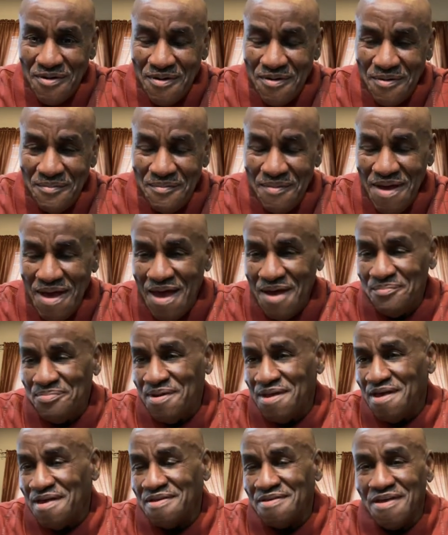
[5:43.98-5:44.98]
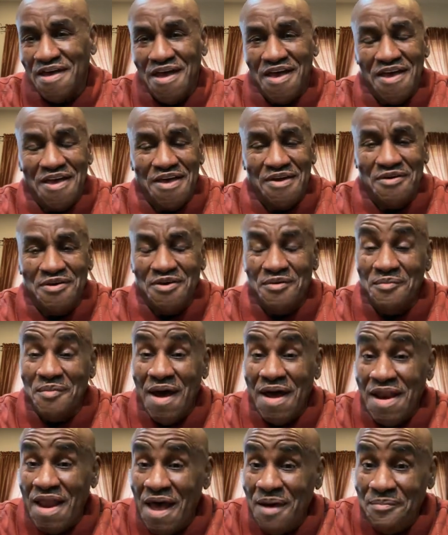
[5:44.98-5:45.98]
Man, please, you
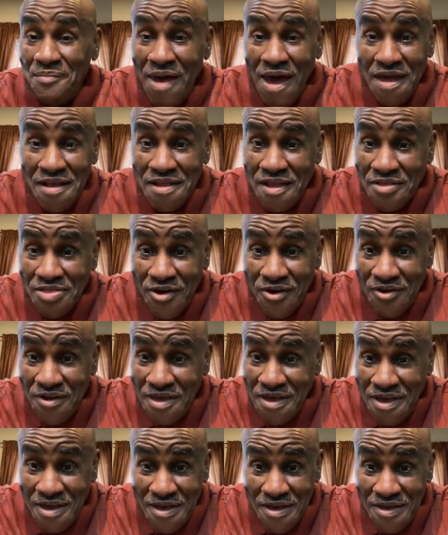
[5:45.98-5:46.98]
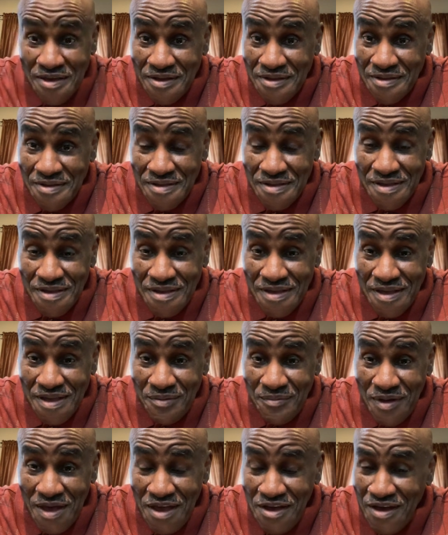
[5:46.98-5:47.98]
might not make it to 30 years.
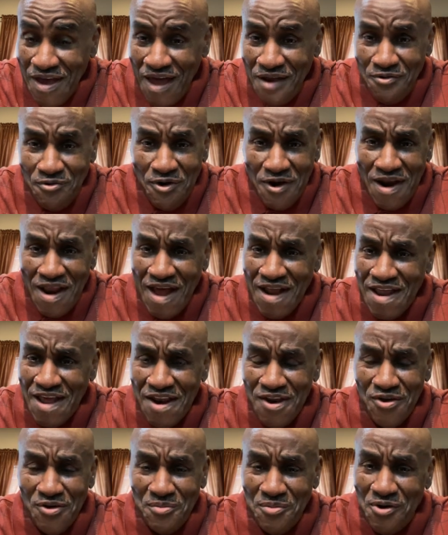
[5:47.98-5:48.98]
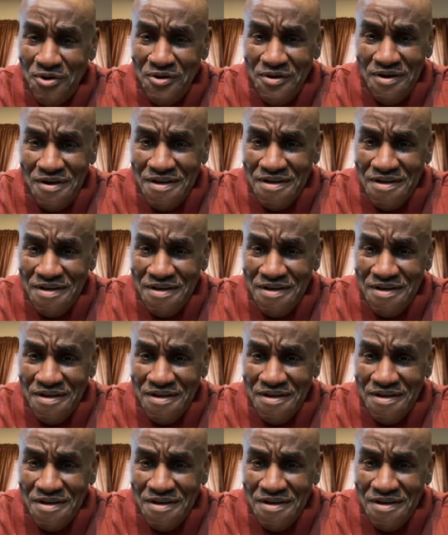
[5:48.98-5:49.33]
Man, you got to work like that no more,